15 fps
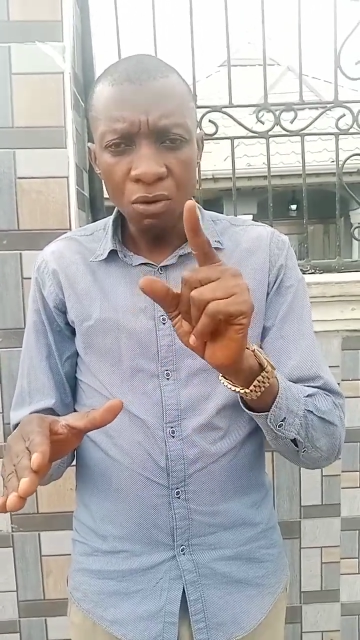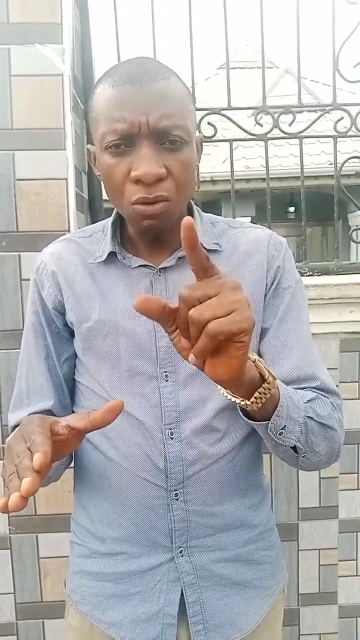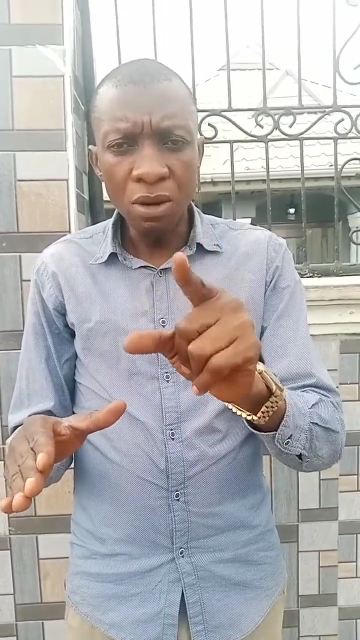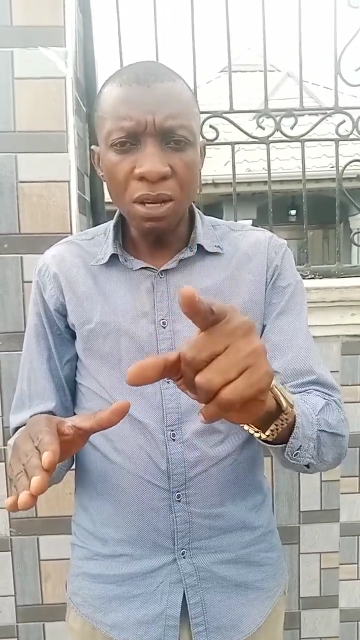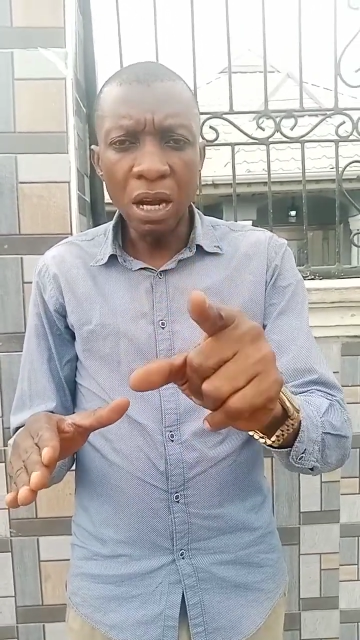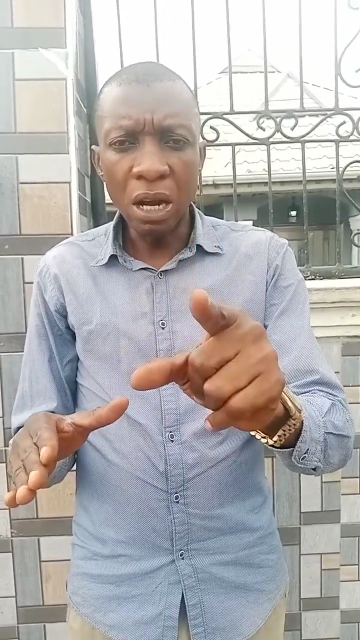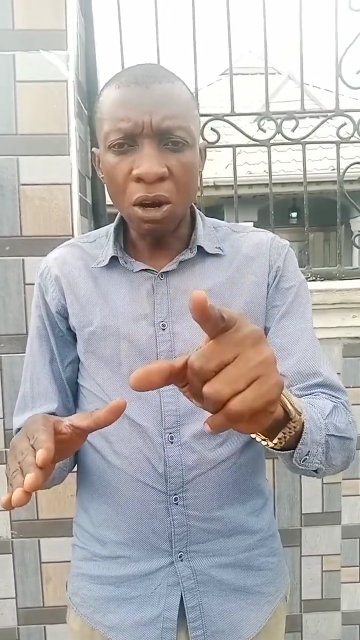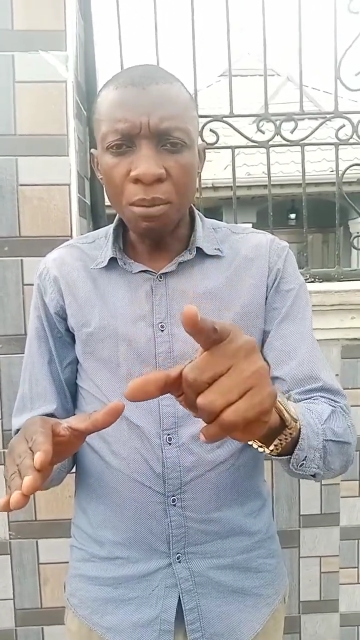
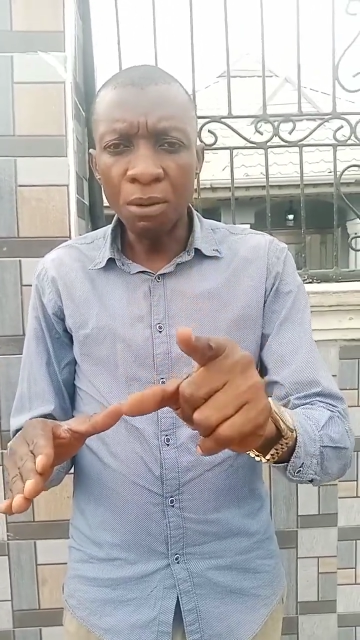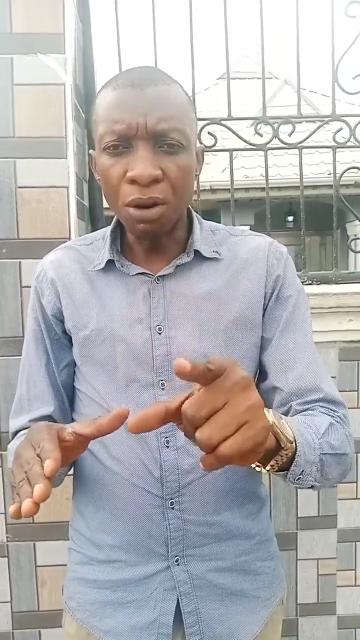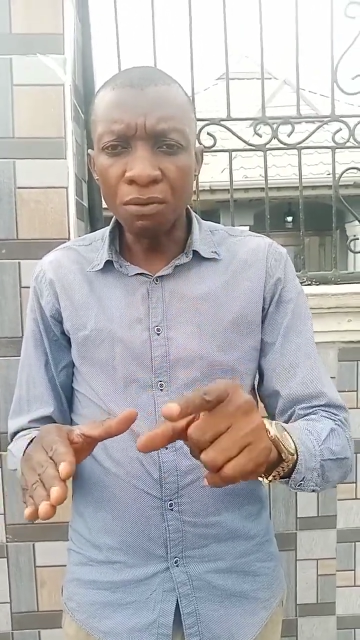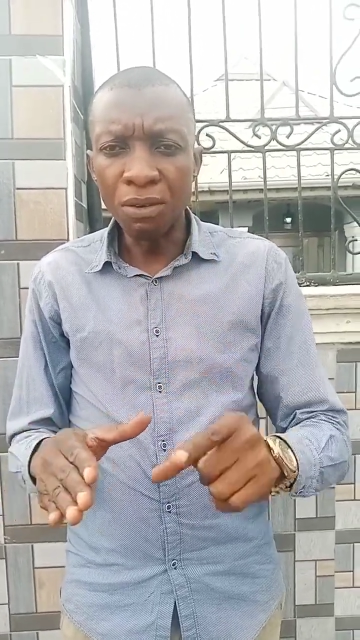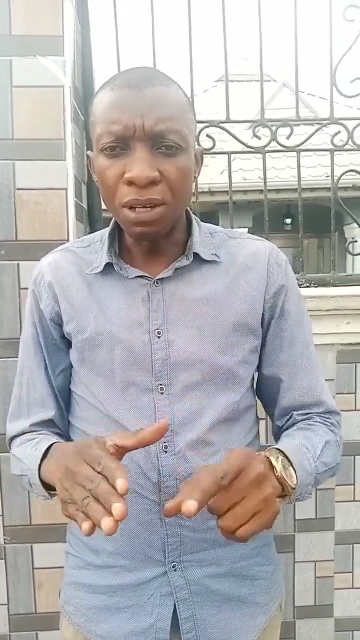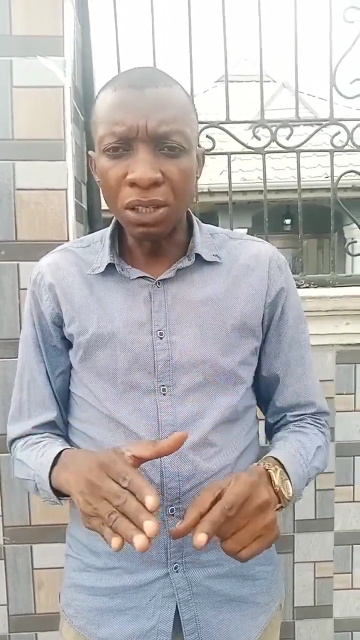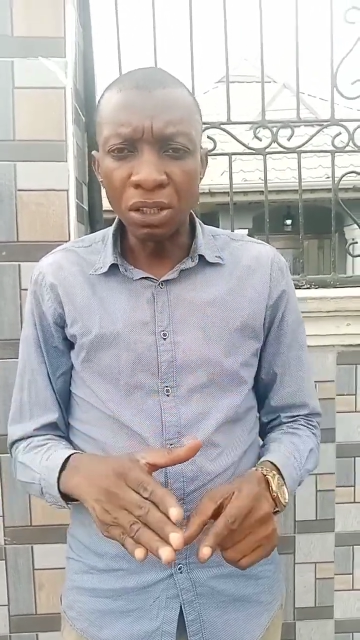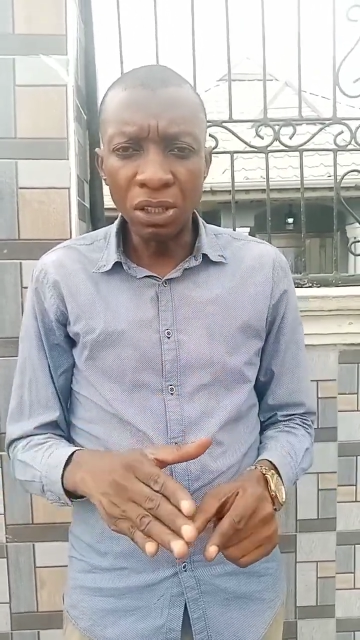when you are coming of
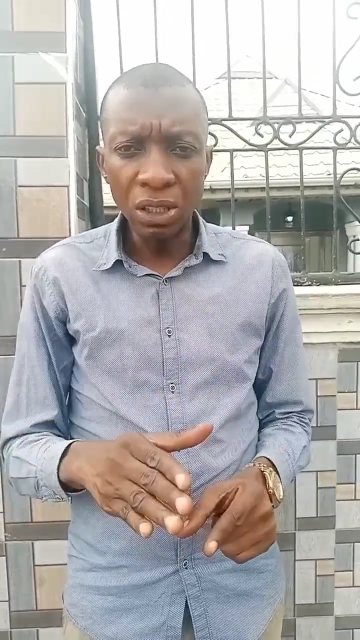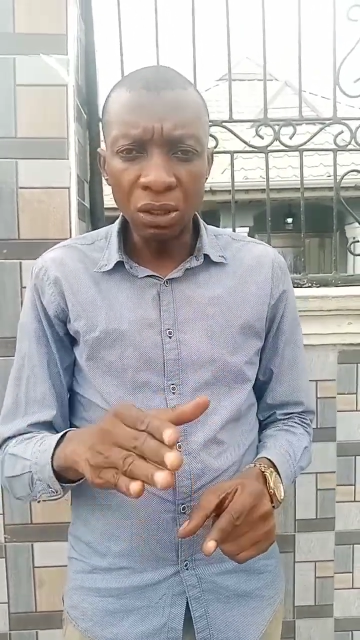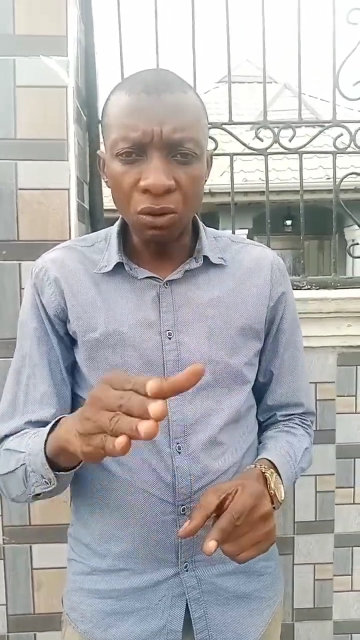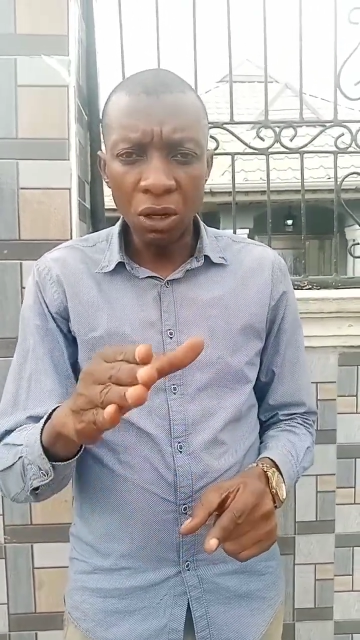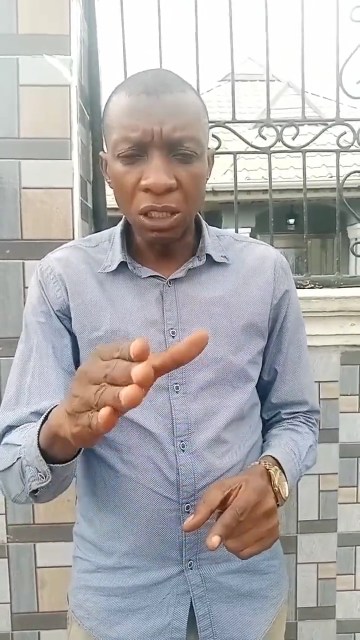age,